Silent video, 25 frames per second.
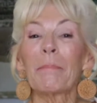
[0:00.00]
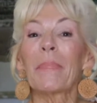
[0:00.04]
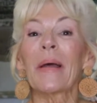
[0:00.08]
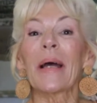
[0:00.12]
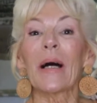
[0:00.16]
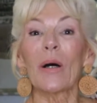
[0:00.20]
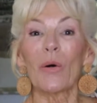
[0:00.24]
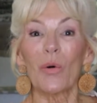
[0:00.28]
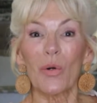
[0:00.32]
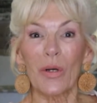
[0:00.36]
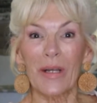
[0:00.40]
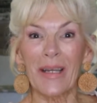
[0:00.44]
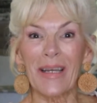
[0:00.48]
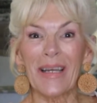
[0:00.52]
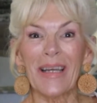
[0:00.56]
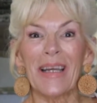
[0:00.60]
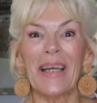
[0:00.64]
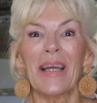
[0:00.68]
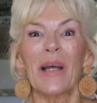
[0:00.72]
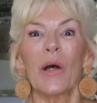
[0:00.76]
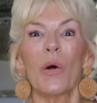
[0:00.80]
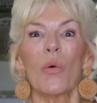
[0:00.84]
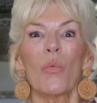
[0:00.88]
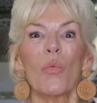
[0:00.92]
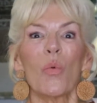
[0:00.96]
Belk.
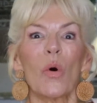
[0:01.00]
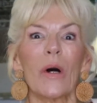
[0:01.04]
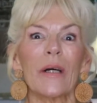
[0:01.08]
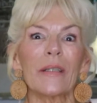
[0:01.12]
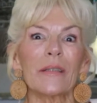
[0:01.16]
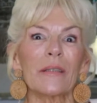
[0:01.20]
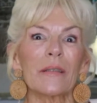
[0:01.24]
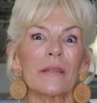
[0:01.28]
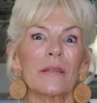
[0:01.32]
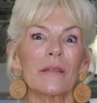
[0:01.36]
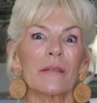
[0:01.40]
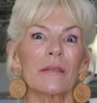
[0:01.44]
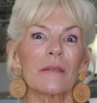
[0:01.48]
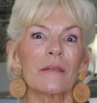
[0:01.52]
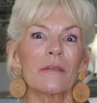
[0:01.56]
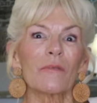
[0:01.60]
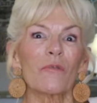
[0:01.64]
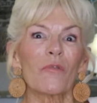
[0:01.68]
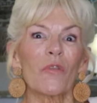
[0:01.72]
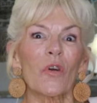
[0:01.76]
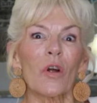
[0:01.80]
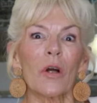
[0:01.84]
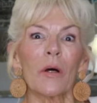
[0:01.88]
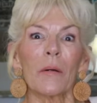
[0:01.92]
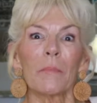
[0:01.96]
One's
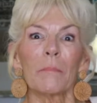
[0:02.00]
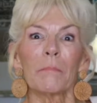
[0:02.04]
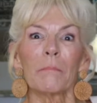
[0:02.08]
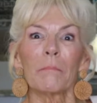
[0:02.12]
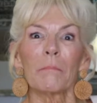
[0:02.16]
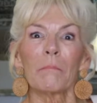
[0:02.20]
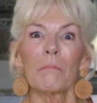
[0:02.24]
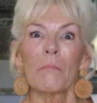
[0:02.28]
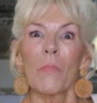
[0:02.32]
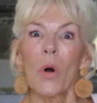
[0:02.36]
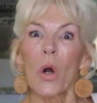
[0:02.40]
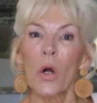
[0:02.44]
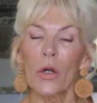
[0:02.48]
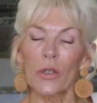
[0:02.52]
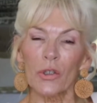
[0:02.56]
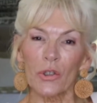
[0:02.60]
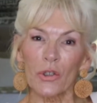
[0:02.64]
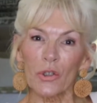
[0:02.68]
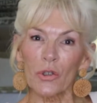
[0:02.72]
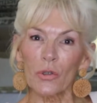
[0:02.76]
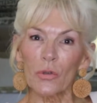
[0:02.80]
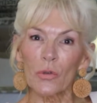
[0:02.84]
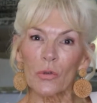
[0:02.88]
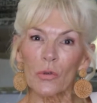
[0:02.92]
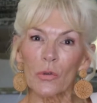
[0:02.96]
from
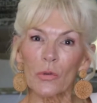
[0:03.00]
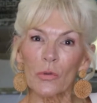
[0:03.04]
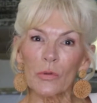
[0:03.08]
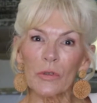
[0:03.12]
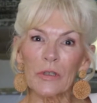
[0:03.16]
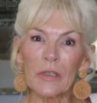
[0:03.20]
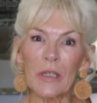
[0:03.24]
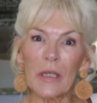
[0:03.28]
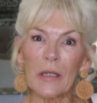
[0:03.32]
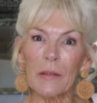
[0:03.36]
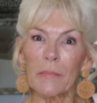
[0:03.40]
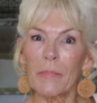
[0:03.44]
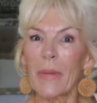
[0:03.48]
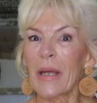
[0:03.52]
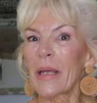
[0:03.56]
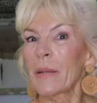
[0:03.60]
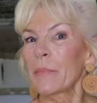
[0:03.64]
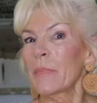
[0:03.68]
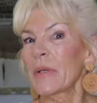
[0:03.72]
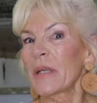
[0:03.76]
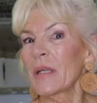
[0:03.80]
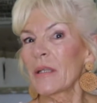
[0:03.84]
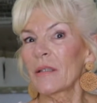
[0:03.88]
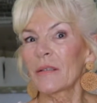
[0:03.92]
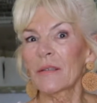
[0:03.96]
Marshall's and
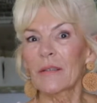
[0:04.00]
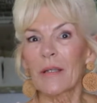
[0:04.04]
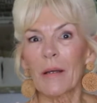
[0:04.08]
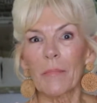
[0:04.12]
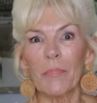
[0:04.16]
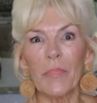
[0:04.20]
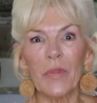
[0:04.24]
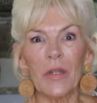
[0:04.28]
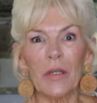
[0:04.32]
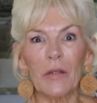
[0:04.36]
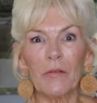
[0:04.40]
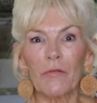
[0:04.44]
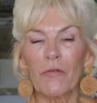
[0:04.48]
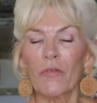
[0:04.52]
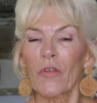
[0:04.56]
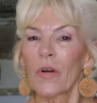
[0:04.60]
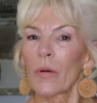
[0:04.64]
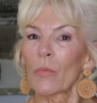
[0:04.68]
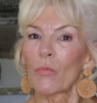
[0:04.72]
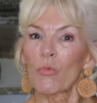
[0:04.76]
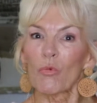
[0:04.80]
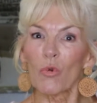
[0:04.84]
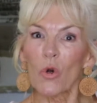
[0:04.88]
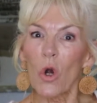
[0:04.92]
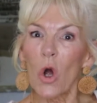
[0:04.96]
maybe something
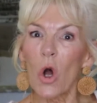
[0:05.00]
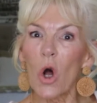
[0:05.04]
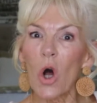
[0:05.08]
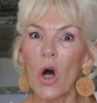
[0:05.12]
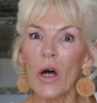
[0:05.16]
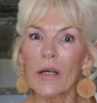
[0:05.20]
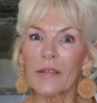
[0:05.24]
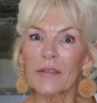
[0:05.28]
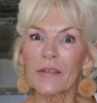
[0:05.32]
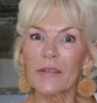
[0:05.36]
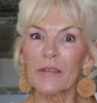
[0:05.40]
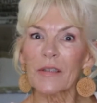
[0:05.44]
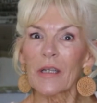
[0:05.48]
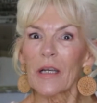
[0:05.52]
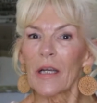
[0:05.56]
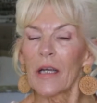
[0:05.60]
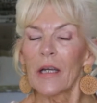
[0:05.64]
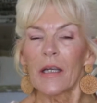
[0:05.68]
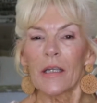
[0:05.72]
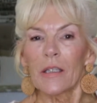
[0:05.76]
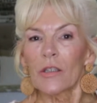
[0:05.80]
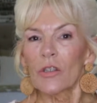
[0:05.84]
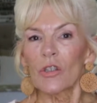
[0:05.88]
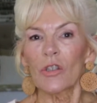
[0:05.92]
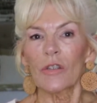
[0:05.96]
from Ross.
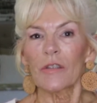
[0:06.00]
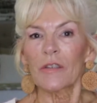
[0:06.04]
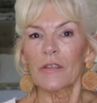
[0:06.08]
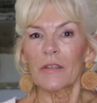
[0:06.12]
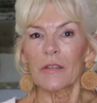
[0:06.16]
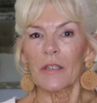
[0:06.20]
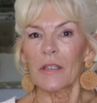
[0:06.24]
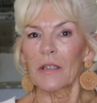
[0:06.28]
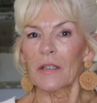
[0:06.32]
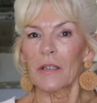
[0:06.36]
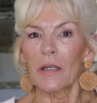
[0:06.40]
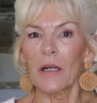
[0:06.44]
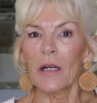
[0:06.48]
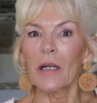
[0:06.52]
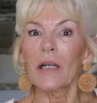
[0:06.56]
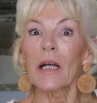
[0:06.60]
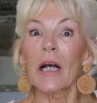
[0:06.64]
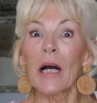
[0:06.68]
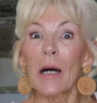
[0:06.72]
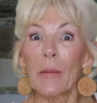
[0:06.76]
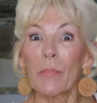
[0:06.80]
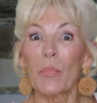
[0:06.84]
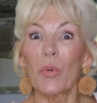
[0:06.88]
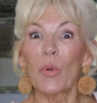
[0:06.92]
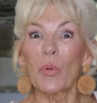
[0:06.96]
Just a
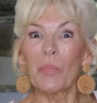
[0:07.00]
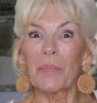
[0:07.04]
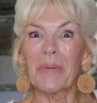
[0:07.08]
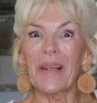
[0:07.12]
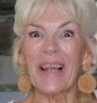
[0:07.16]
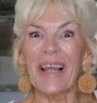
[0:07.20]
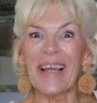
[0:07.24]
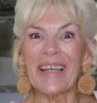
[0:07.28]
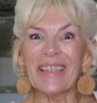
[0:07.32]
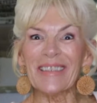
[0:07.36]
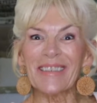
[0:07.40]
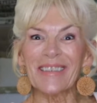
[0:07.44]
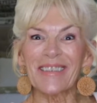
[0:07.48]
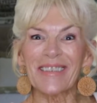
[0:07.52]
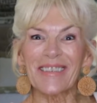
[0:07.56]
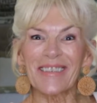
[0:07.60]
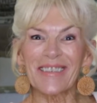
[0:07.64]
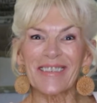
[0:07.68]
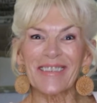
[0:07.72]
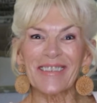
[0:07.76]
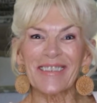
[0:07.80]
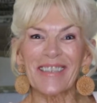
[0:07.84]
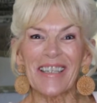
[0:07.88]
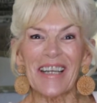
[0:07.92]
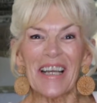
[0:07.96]
couple
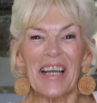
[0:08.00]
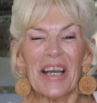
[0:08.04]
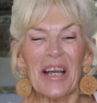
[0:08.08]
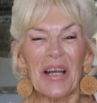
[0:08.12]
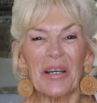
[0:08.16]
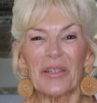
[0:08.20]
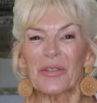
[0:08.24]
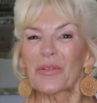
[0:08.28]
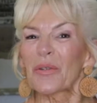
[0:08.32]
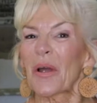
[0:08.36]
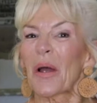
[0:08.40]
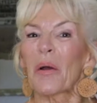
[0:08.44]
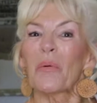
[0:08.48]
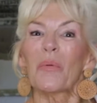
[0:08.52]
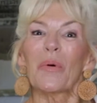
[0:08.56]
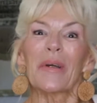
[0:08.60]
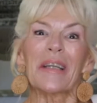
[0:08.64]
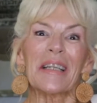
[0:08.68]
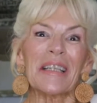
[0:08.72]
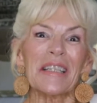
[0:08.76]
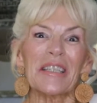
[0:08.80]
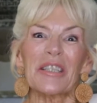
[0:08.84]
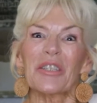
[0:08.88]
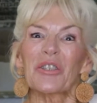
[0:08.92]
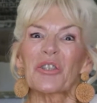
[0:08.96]
places. So I
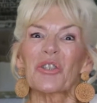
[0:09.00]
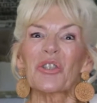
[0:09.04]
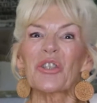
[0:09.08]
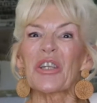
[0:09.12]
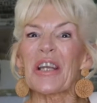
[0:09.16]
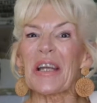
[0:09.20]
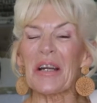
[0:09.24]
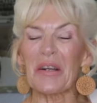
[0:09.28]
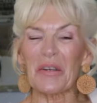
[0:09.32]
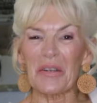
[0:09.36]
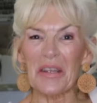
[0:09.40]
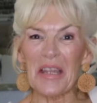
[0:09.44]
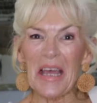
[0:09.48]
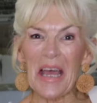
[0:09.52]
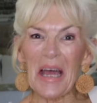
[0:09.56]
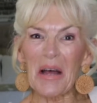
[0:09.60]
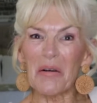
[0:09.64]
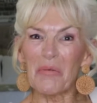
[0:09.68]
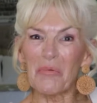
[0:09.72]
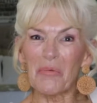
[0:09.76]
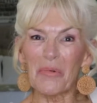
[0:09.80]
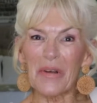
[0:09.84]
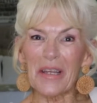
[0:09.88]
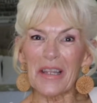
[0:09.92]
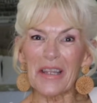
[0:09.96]
wanted to share
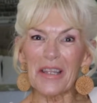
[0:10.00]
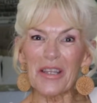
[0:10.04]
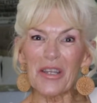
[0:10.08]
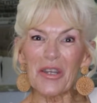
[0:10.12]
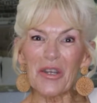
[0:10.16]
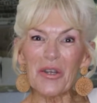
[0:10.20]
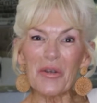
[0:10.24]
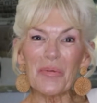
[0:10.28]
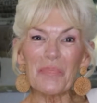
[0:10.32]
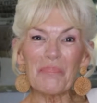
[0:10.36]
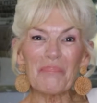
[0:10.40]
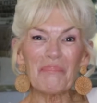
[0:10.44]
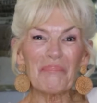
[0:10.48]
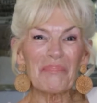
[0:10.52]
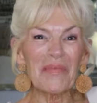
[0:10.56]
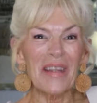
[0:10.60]
that with you.